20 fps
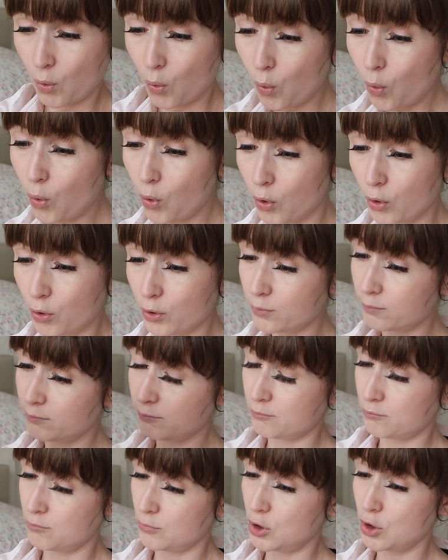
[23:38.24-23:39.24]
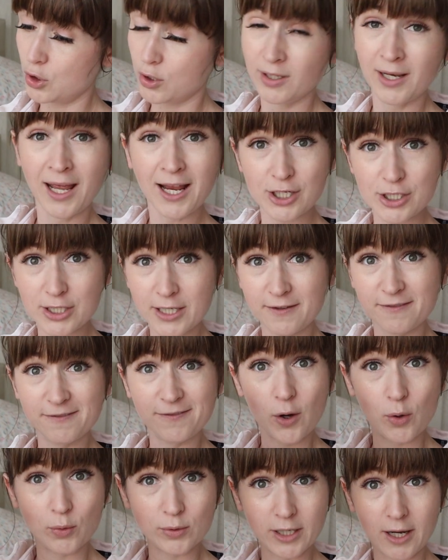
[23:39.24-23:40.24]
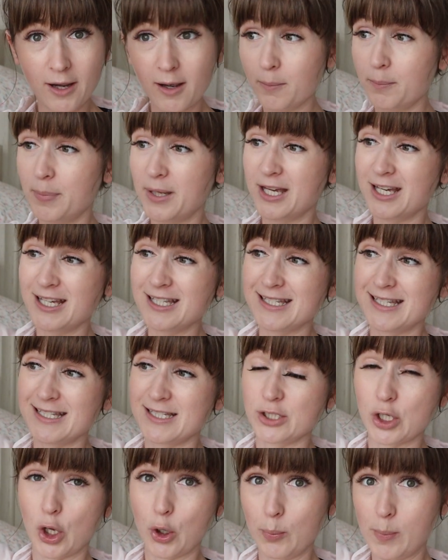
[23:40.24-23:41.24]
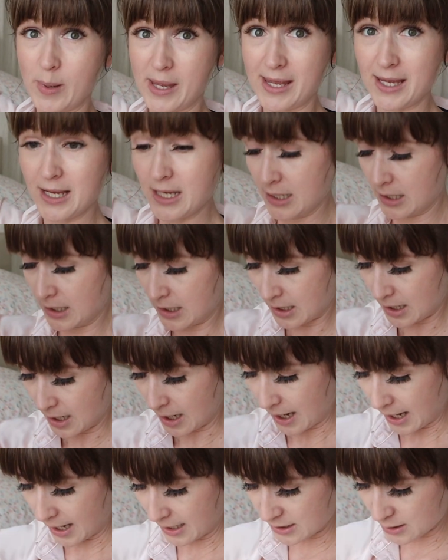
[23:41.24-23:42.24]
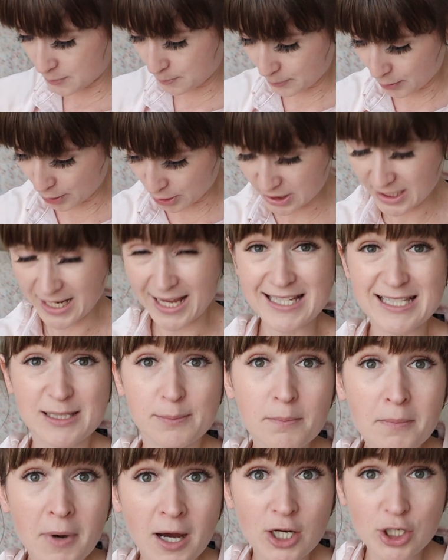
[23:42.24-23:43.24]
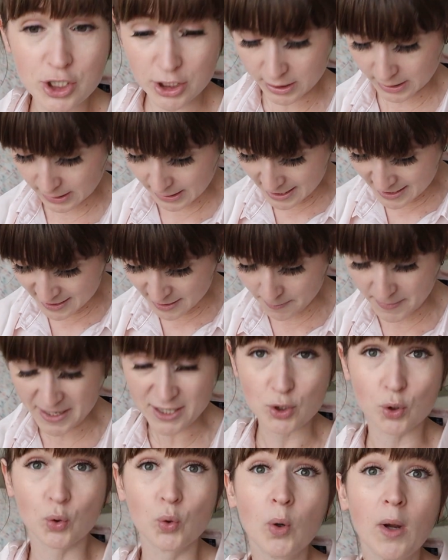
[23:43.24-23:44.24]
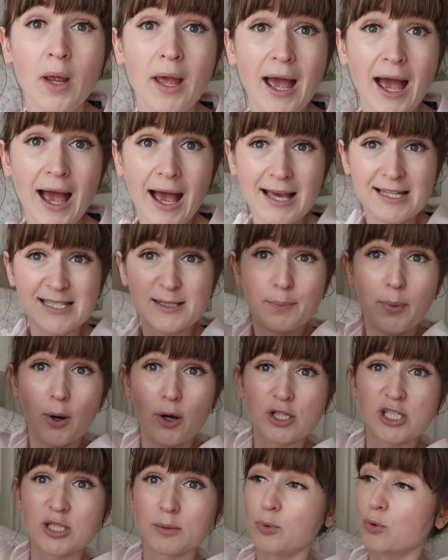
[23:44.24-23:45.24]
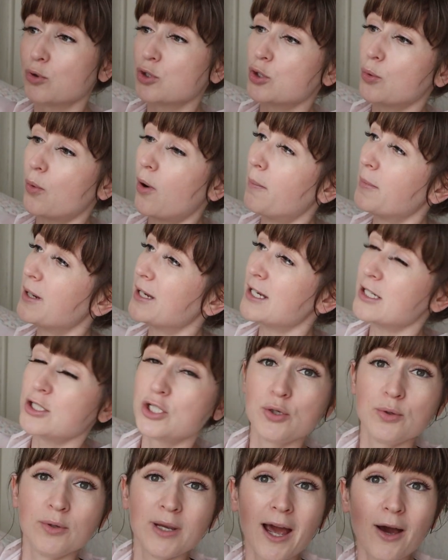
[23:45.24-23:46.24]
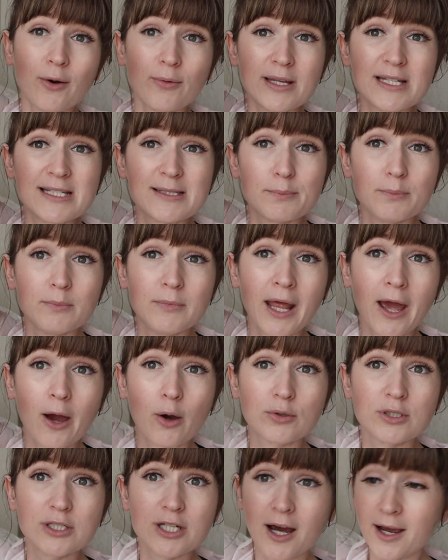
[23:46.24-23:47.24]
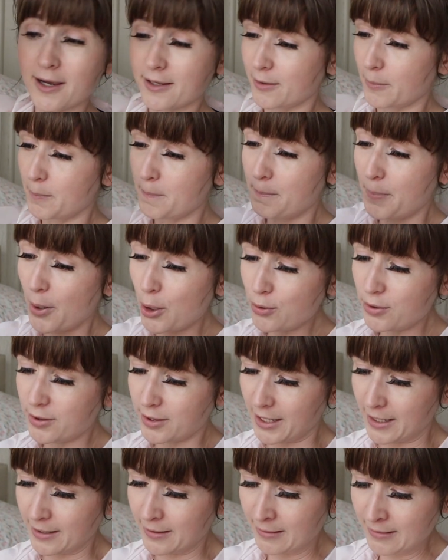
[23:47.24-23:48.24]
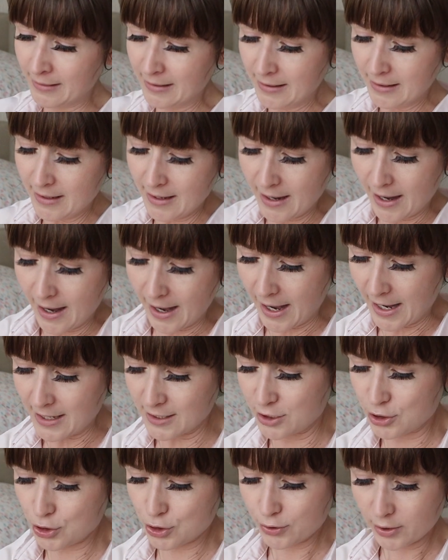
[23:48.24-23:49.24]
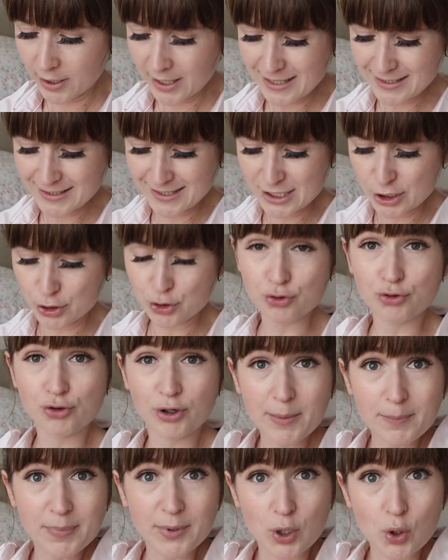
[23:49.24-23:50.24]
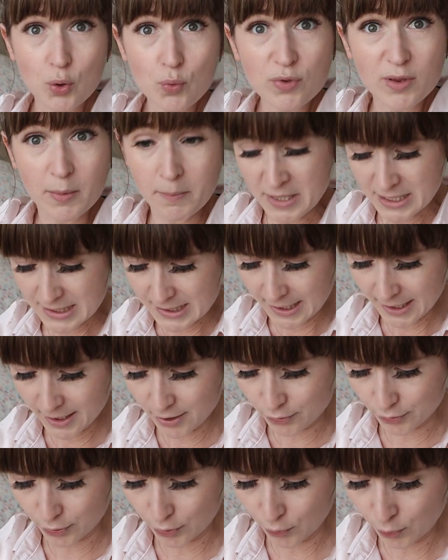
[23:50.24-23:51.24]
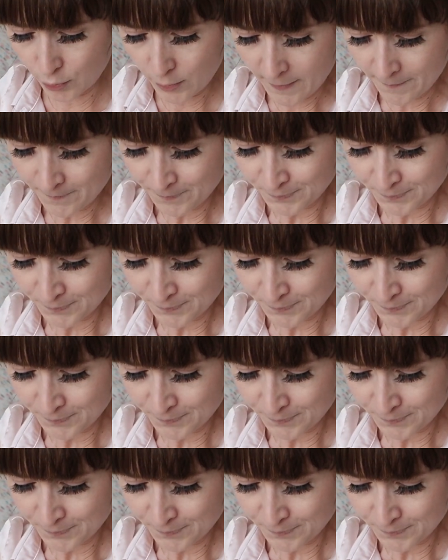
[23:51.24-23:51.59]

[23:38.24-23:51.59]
Or you can actually fold it up because it's so big and put it as much in the middle as possible. So what I'm going to do now is tuck them both in and try and distribute the material